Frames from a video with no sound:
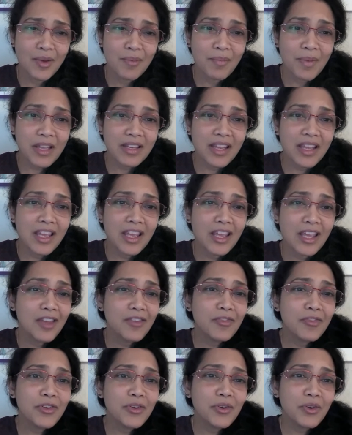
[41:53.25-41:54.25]
But
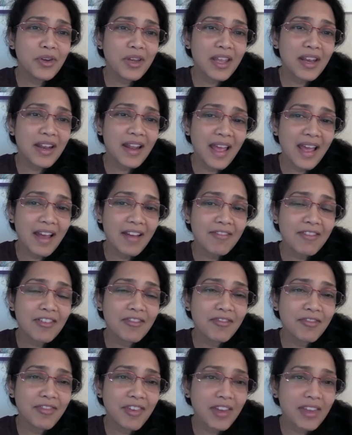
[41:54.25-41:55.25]
if you can have
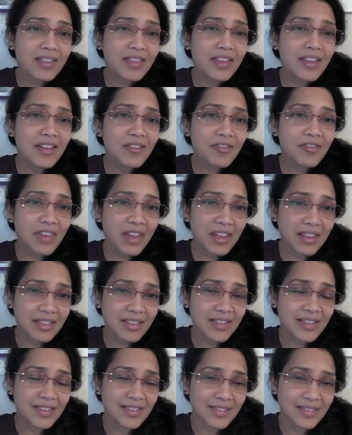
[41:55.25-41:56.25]
faith in
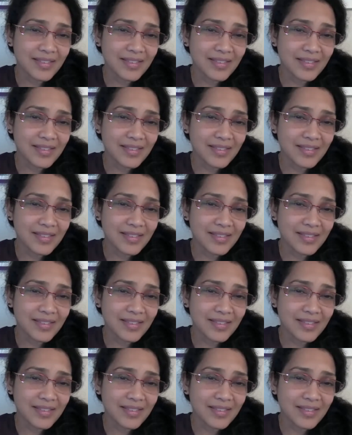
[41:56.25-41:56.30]
faith,